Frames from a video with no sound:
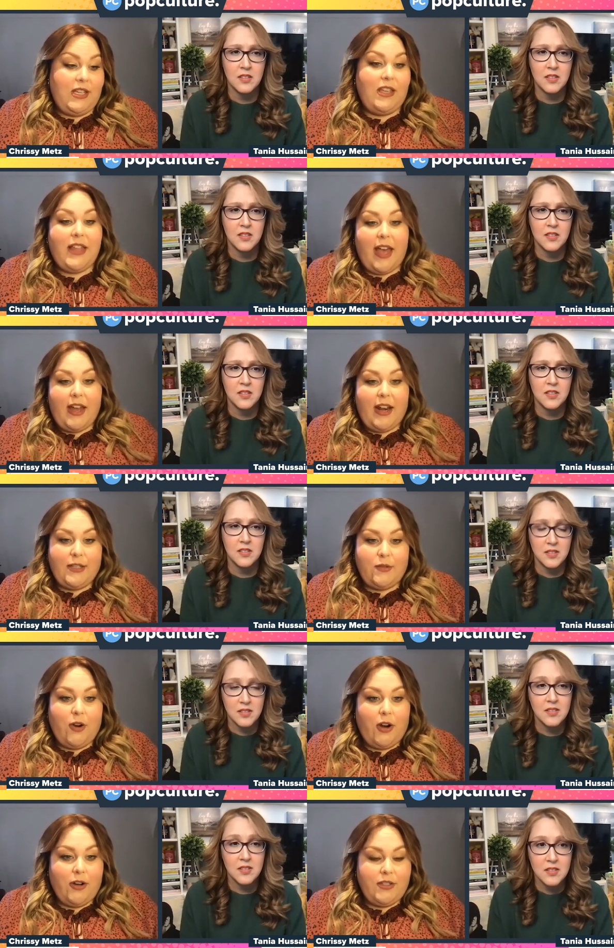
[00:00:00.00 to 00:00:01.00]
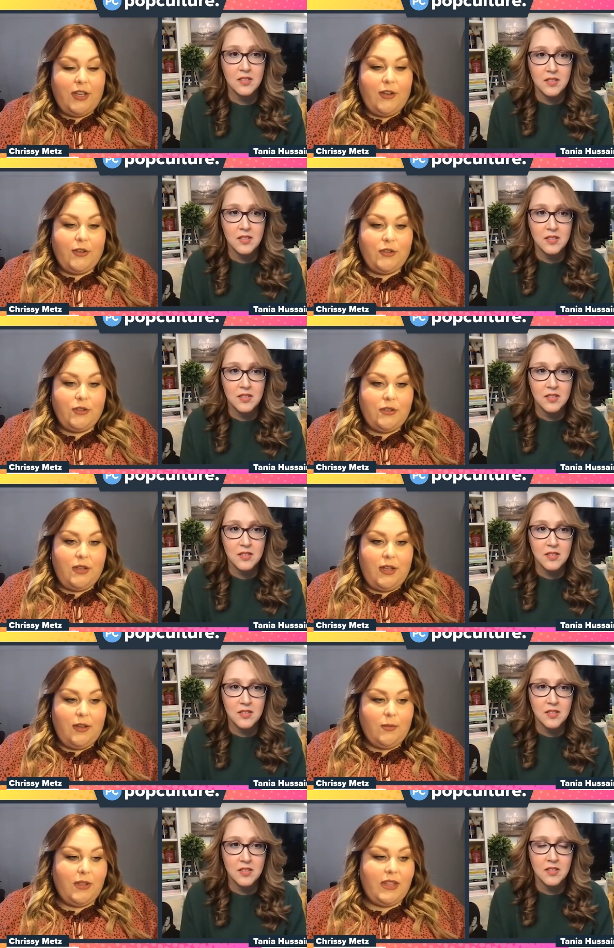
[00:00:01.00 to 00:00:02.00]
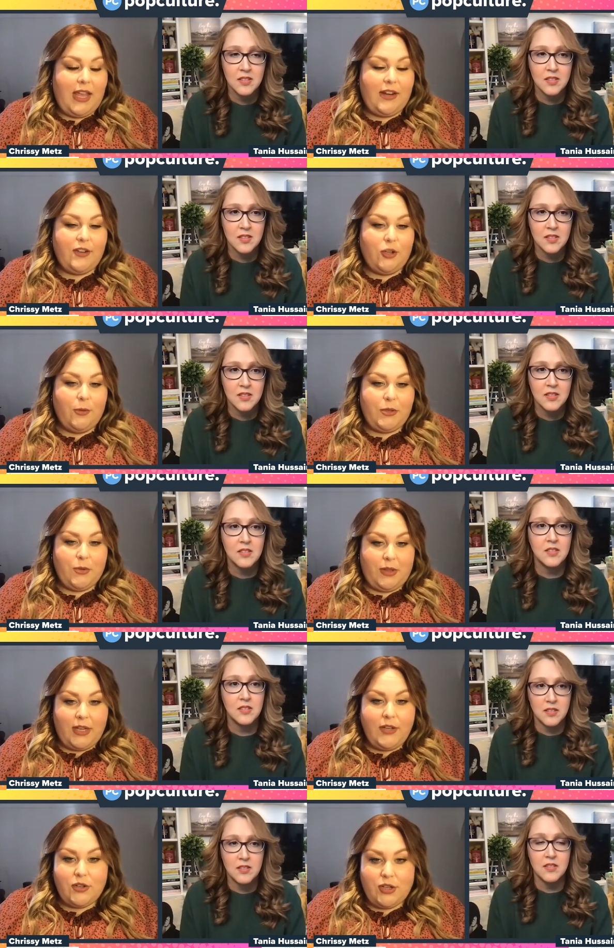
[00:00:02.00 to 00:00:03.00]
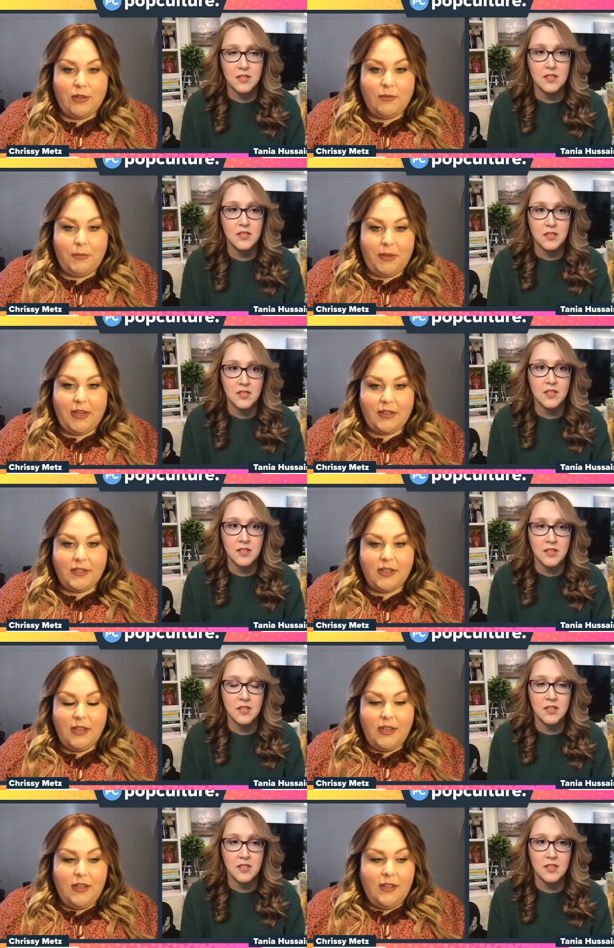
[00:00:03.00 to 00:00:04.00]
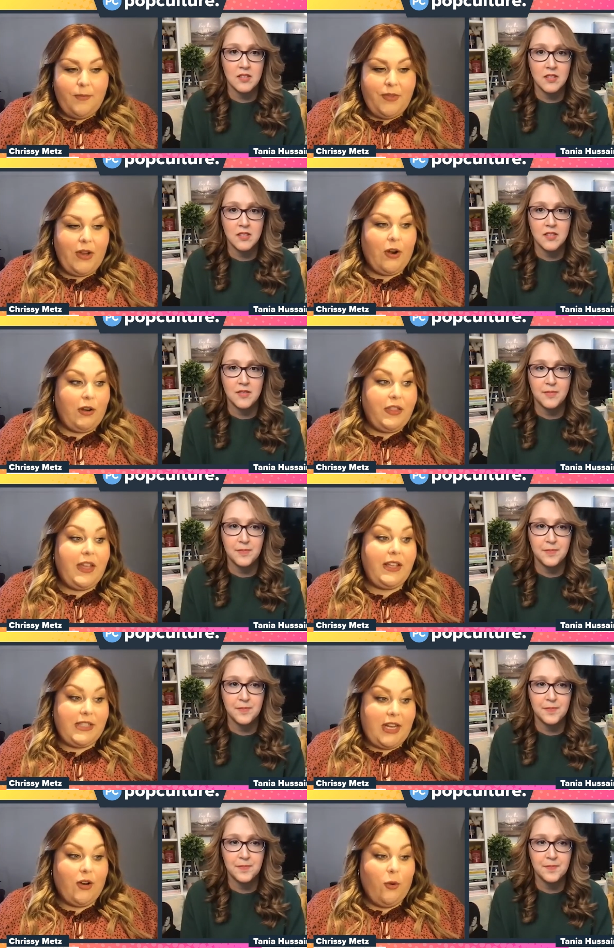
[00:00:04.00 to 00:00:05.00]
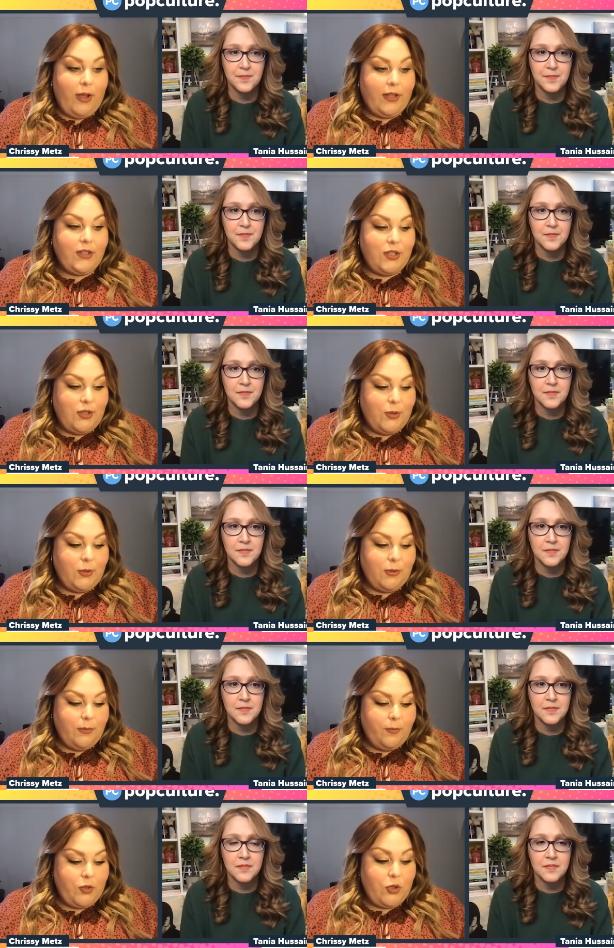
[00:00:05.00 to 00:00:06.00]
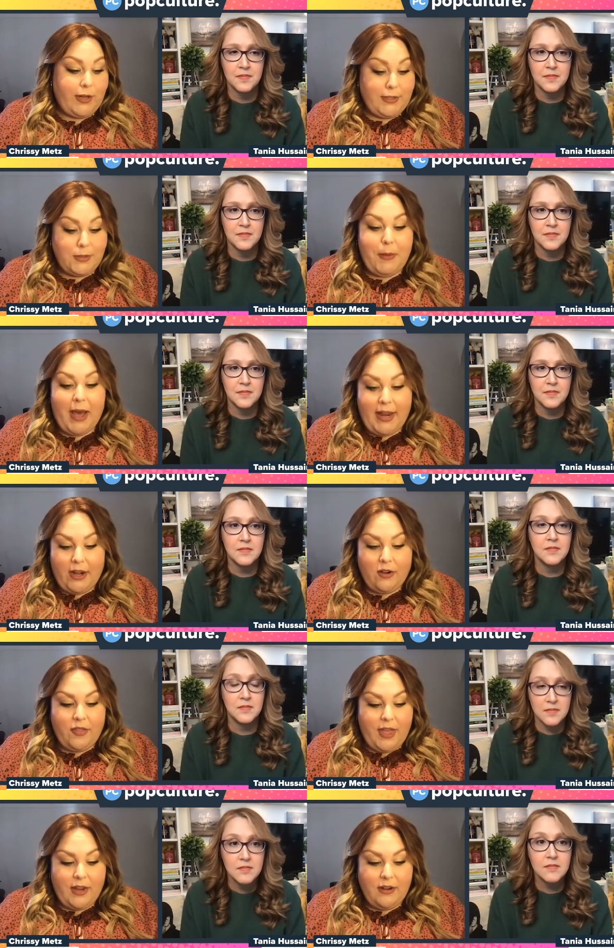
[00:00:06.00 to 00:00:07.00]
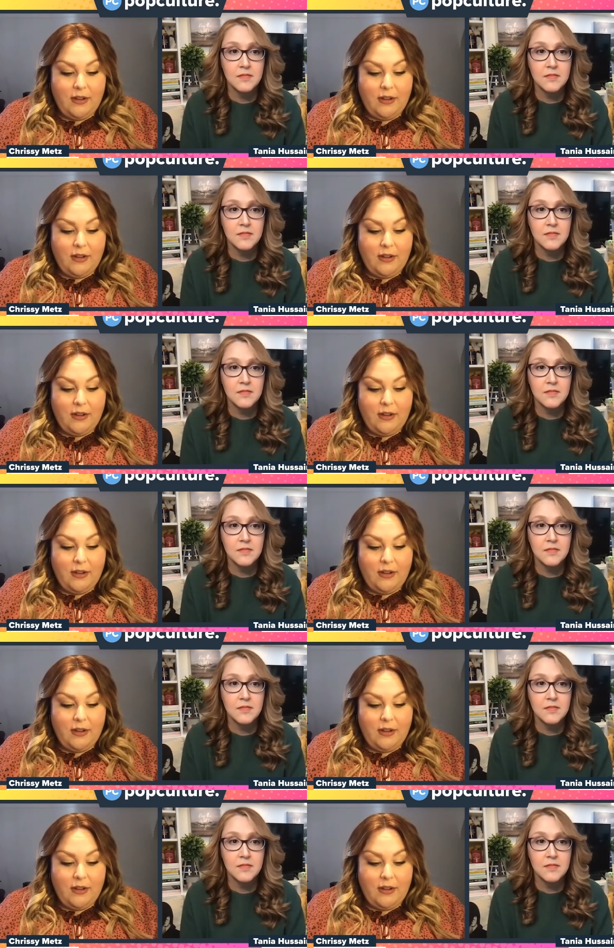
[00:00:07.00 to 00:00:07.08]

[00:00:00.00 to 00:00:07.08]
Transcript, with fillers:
Speaker 1: that as far as it goes uh, with kate and toby's relationship because there are things that are going to transpire that